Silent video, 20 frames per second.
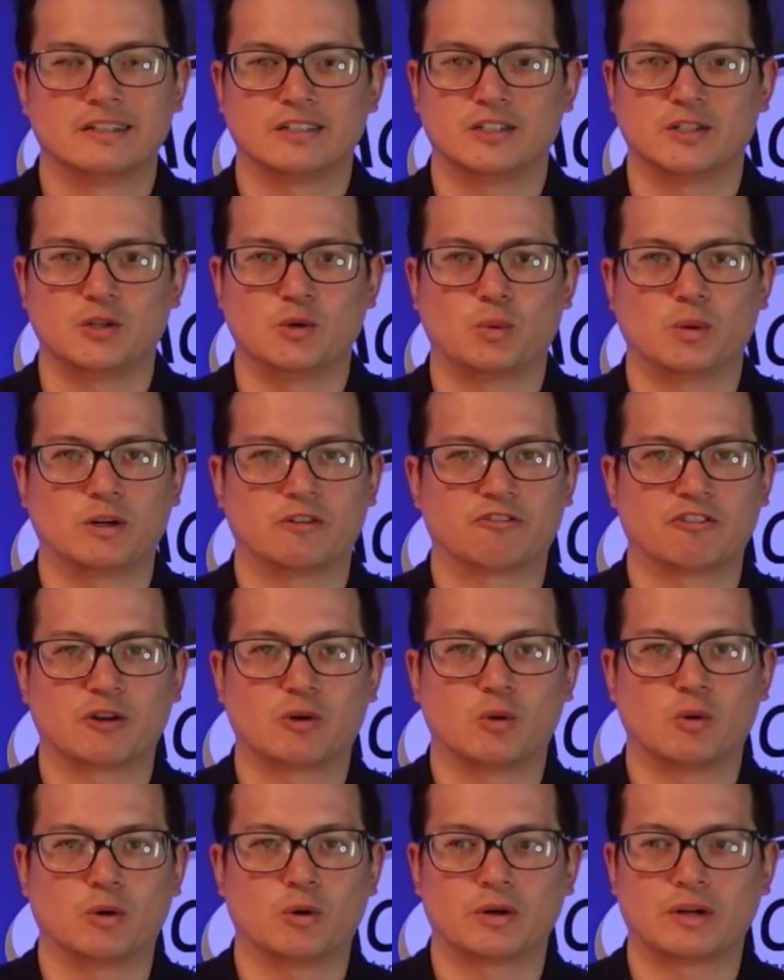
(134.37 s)
Do you want to
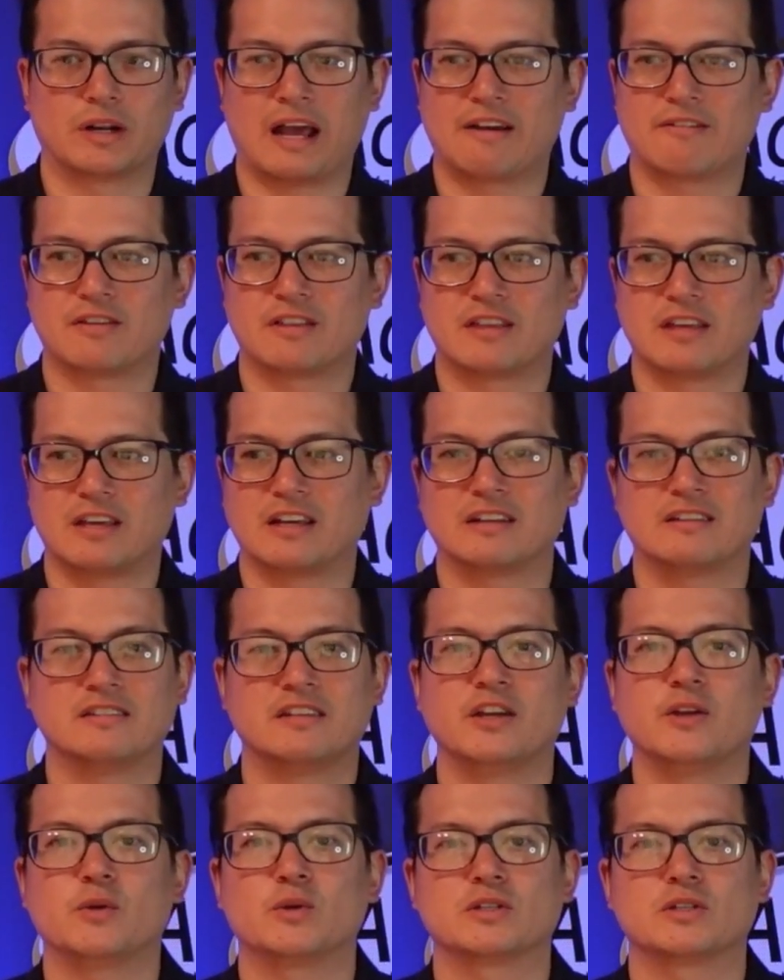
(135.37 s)
record everything
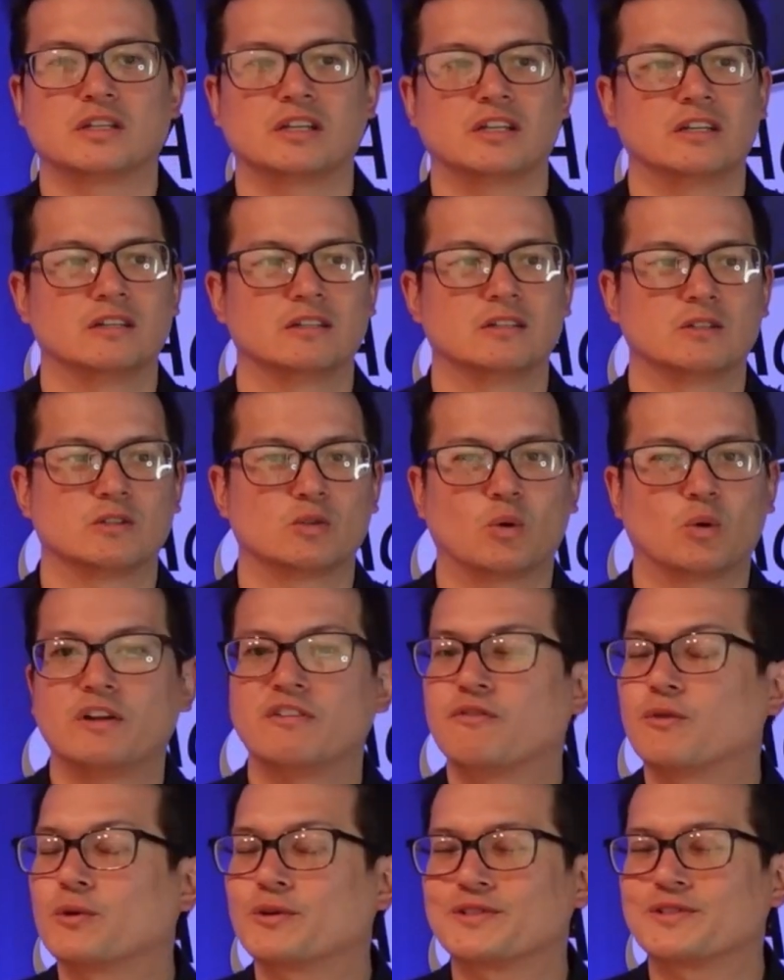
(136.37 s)
continuously,
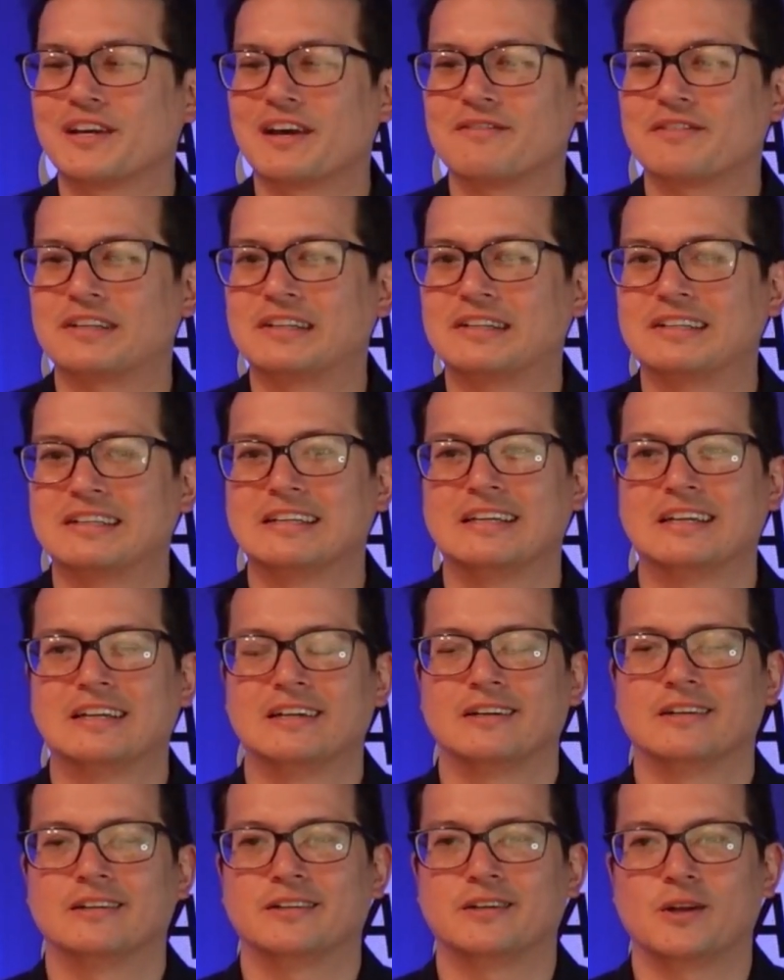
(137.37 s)
24/7?
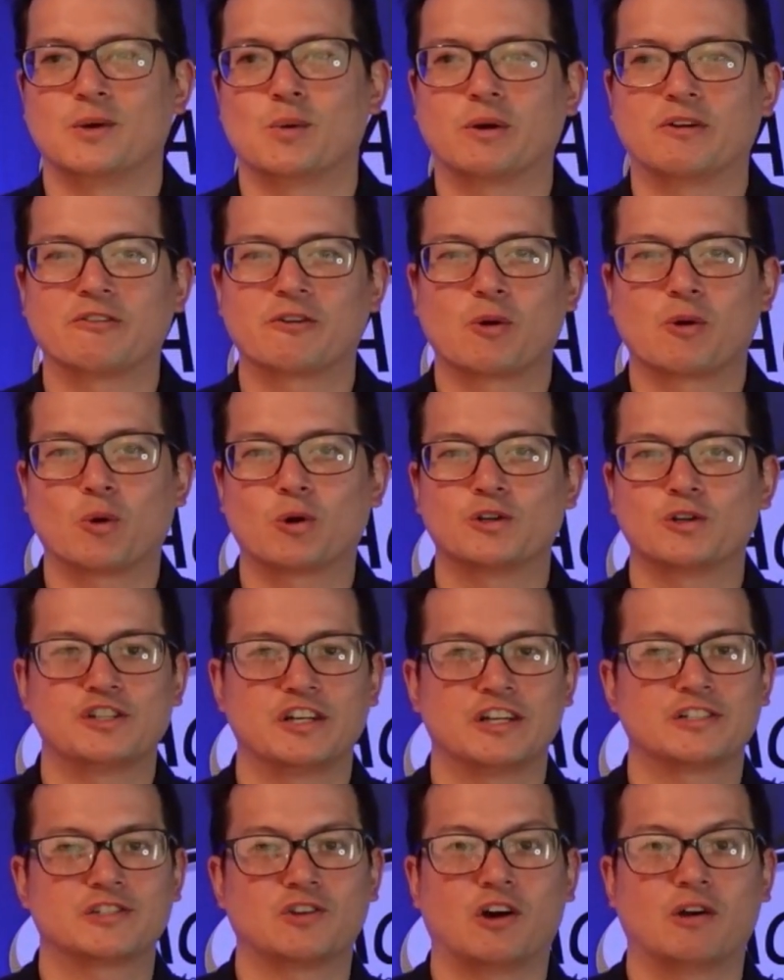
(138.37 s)
Do you want to record
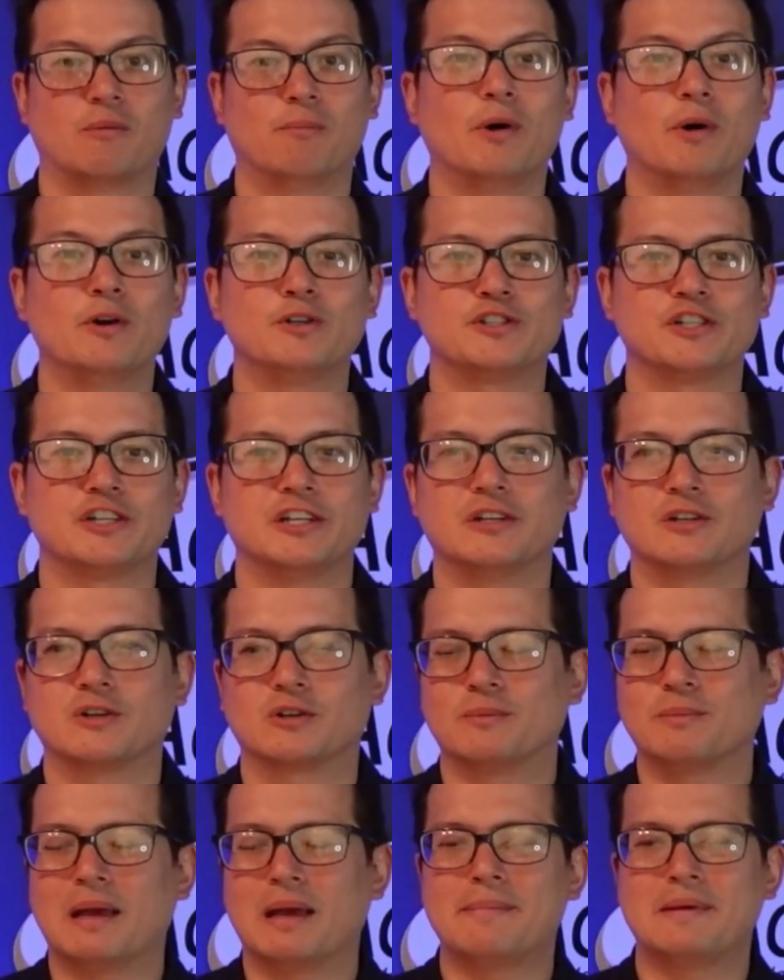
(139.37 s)
just on motion?
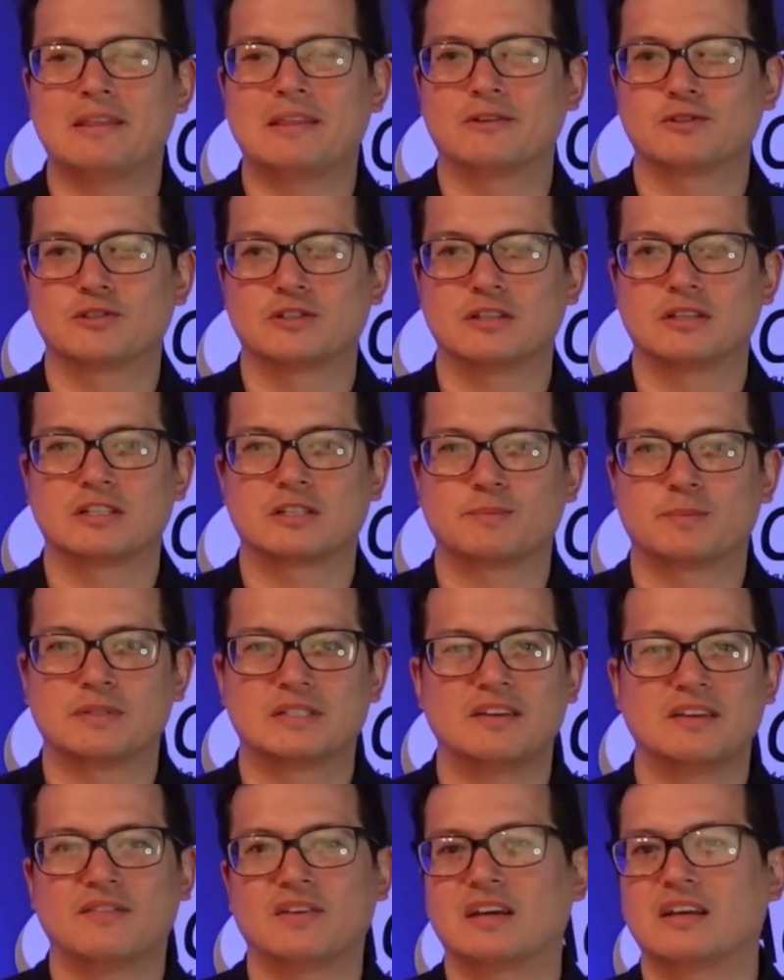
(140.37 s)
Or maybe there's a
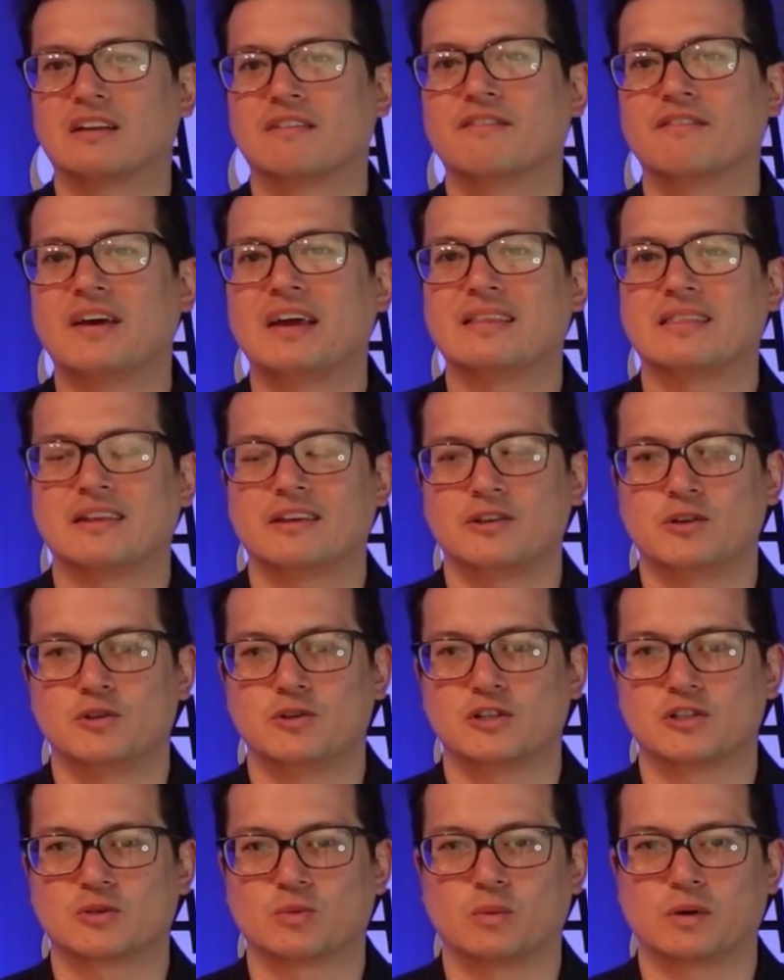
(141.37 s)
specific event that you
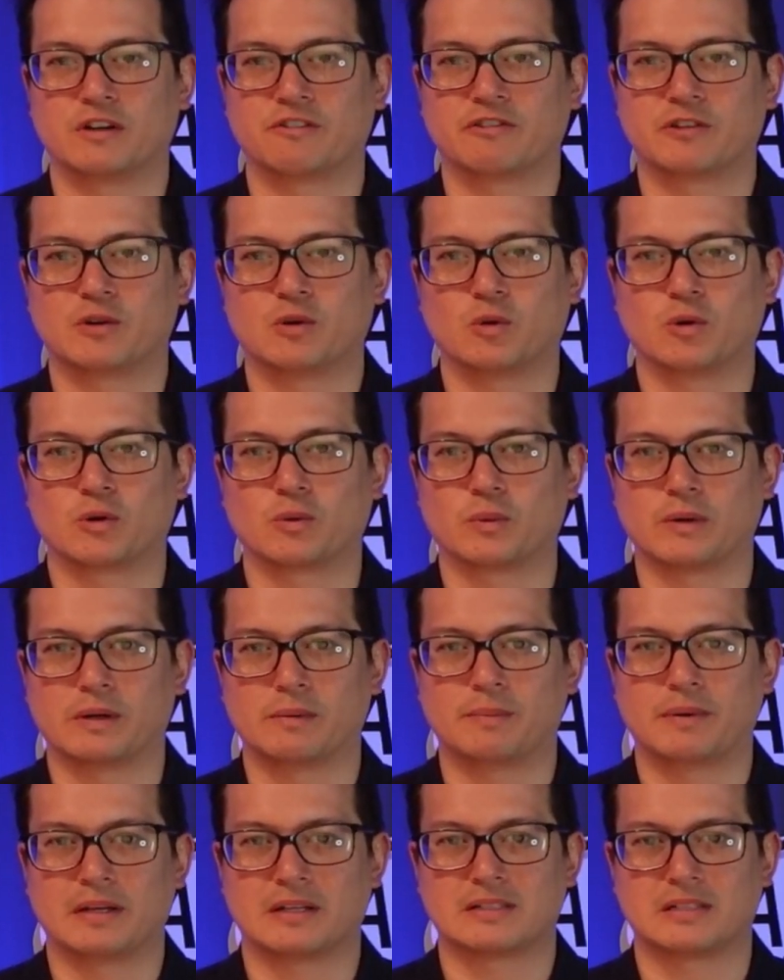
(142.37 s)
just want to record when
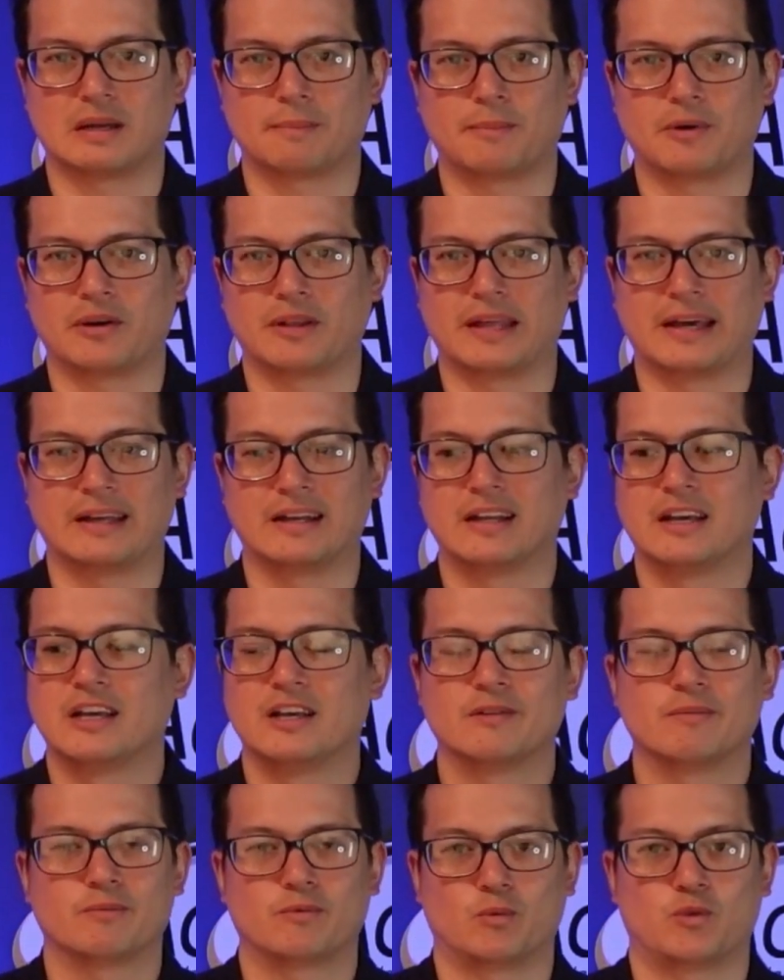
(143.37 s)
it picks up on that.
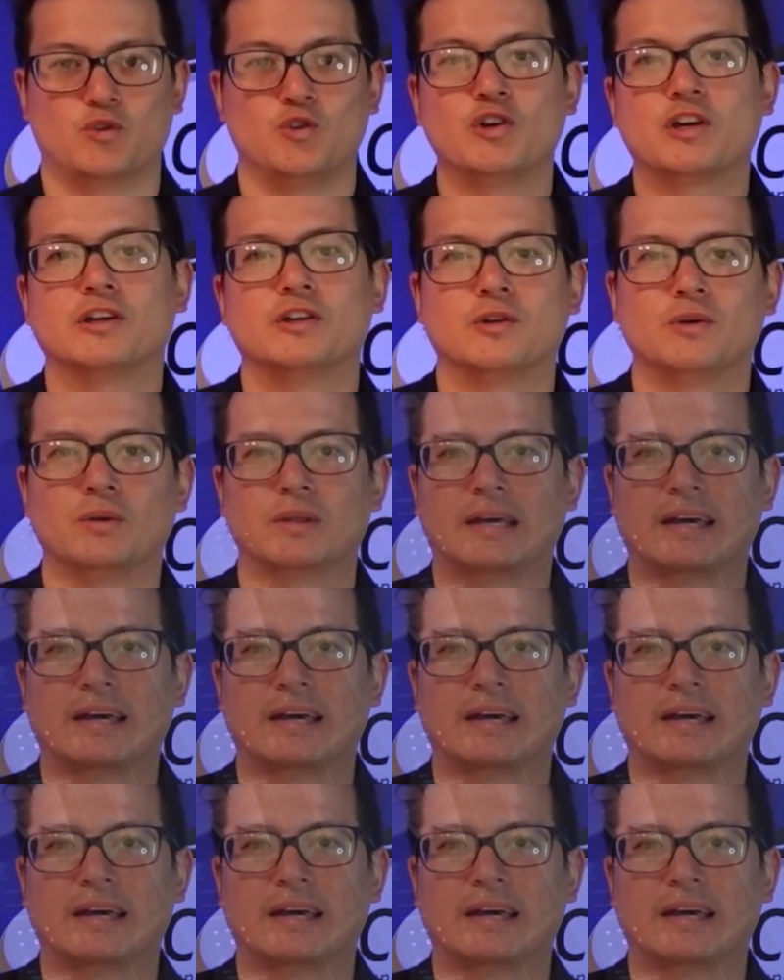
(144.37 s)
You can do